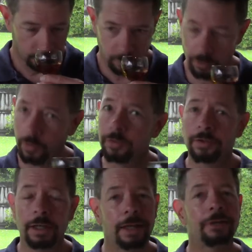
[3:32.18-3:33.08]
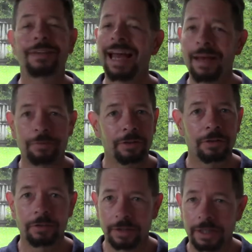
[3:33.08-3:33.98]
With whiskey, it is
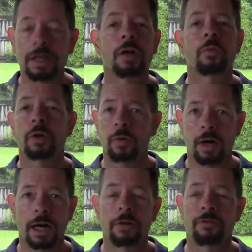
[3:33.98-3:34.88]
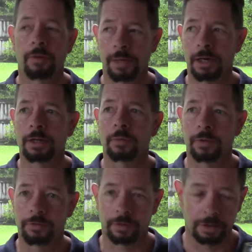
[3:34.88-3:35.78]
absolutely required for American
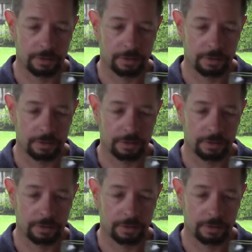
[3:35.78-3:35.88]
whiskey.